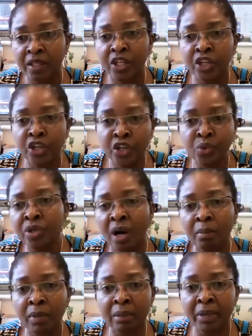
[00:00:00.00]
The new
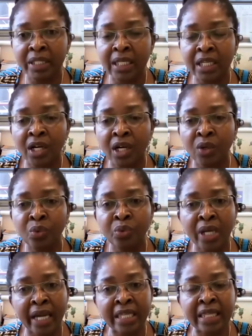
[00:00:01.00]
normal must
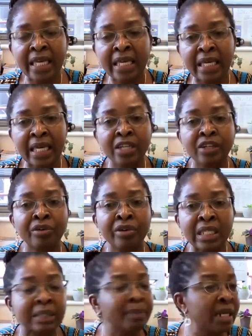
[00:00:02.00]
include, I think,
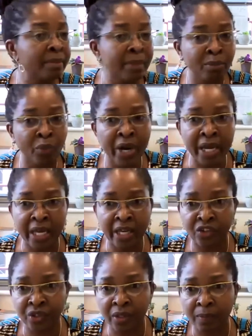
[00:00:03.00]
increased minimum
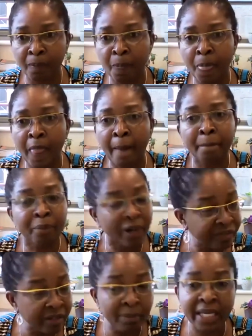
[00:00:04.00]
wage,
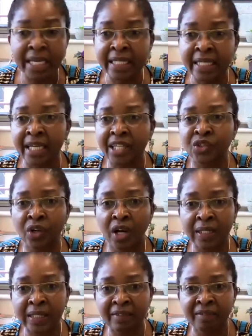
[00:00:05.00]
preferably indexed to
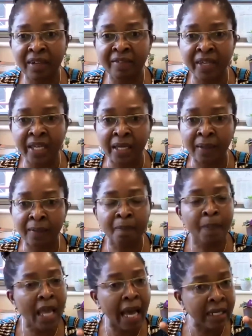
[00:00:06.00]
cost of living.
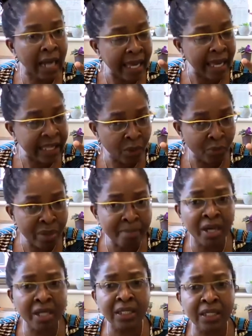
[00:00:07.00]
And I think we
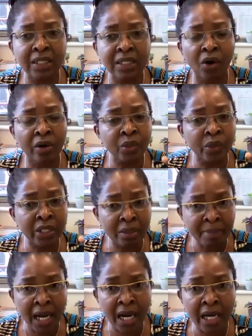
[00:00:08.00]
must also
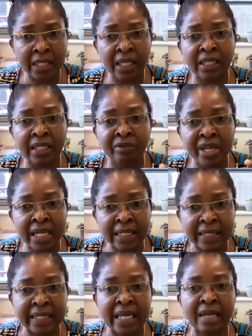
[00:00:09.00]
demand the
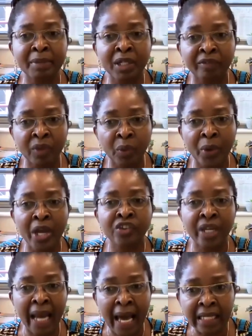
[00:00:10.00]
reinstatement of the wage
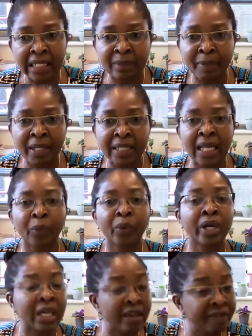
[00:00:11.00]
enhancements that were
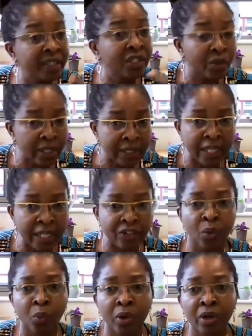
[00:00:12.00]
given to
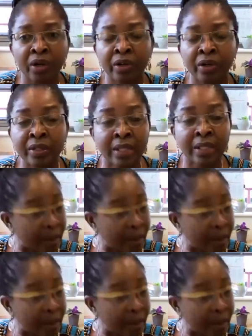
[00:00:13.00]
essential workers